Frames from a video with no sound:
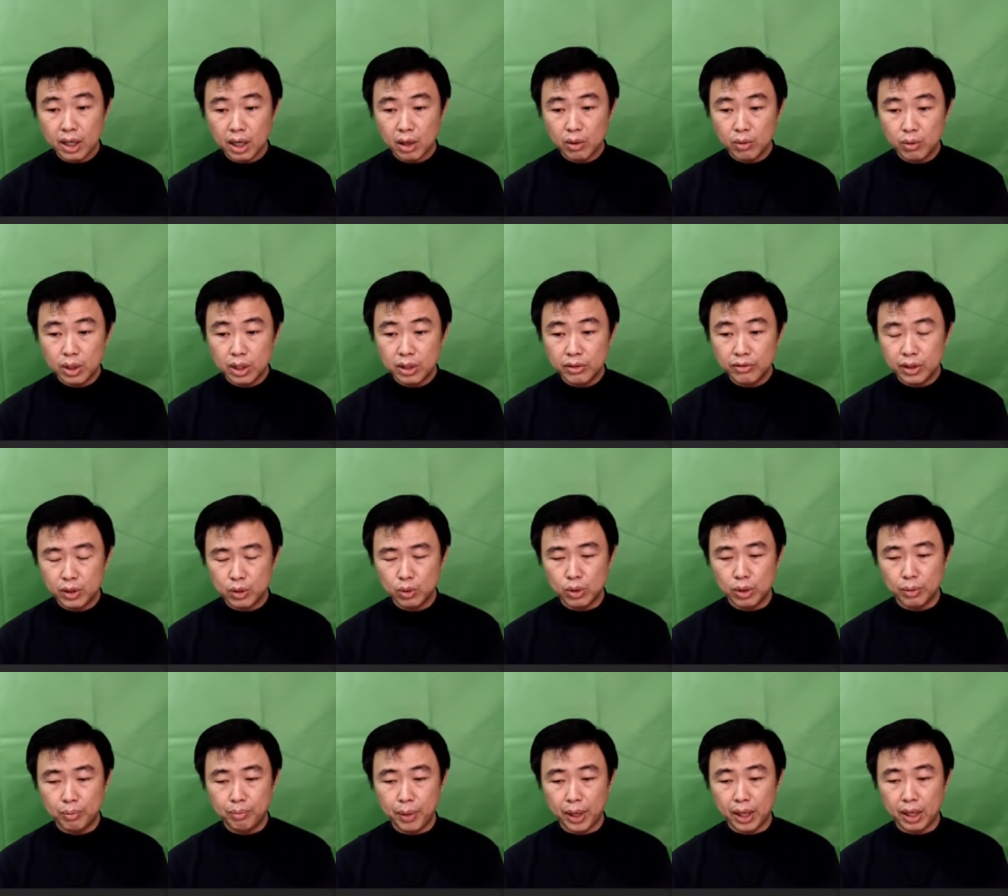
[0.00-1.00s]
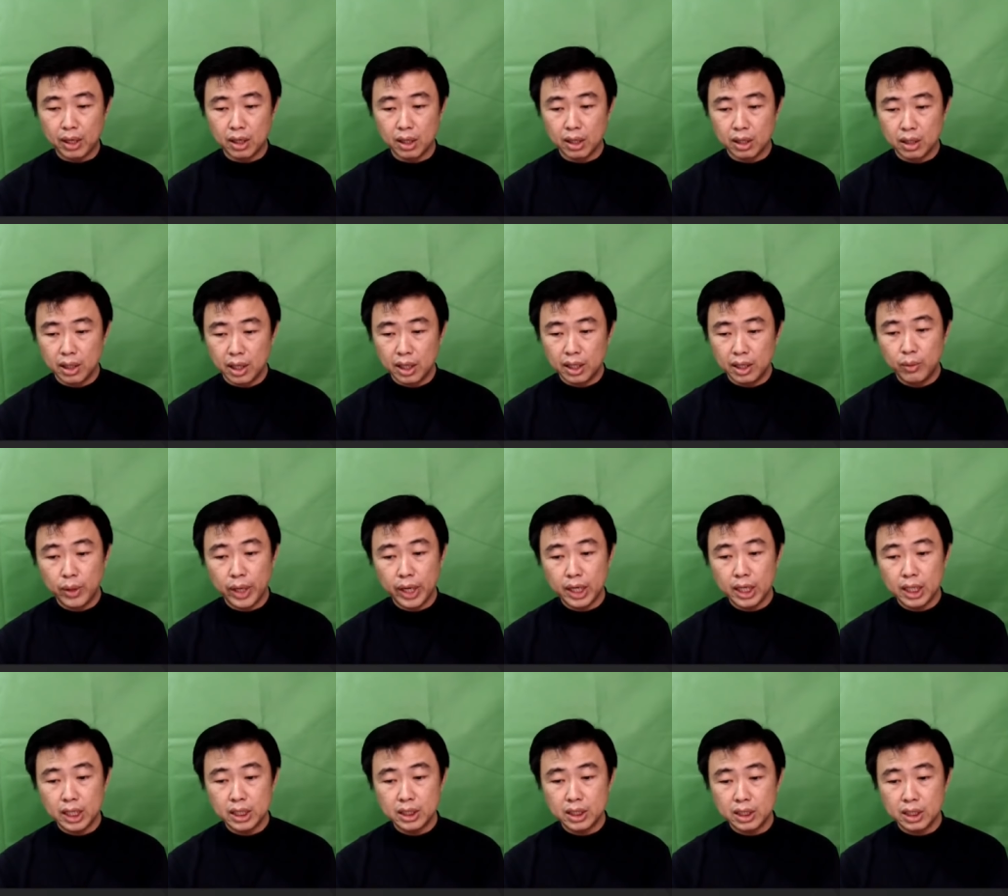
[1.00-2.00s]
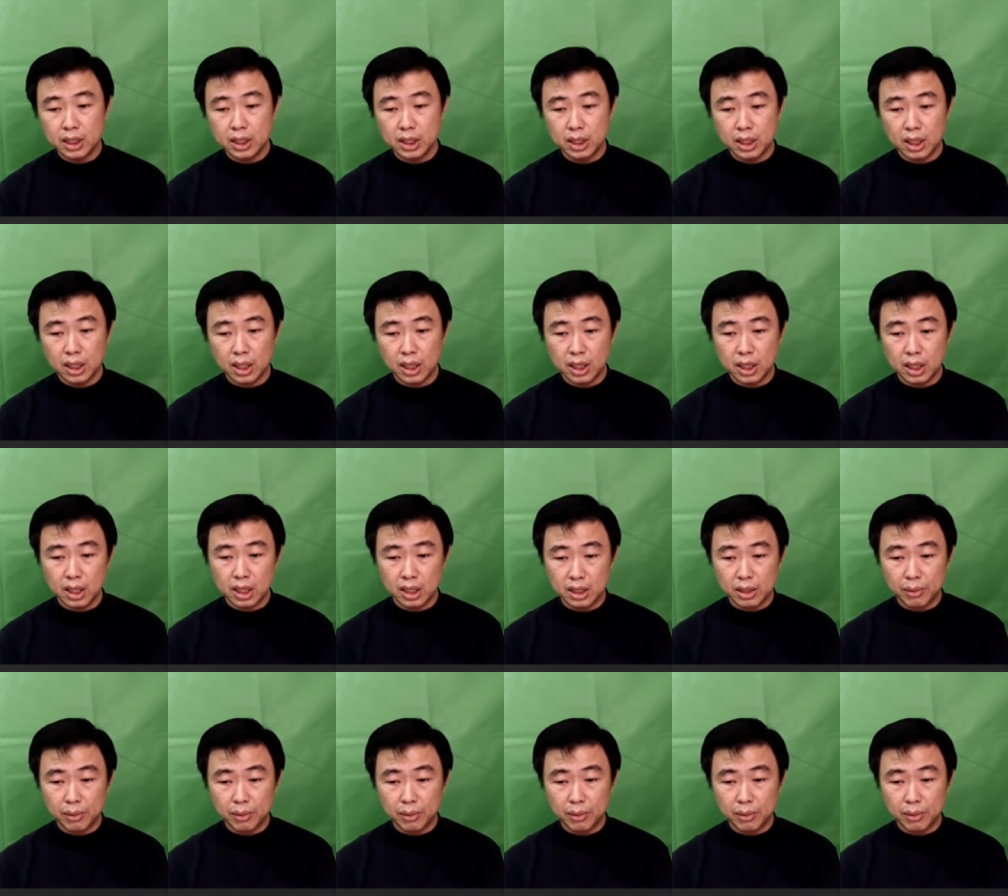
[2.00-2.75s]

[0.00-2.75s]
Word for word: I will leave it to the Bing. Anyway, this year, uh,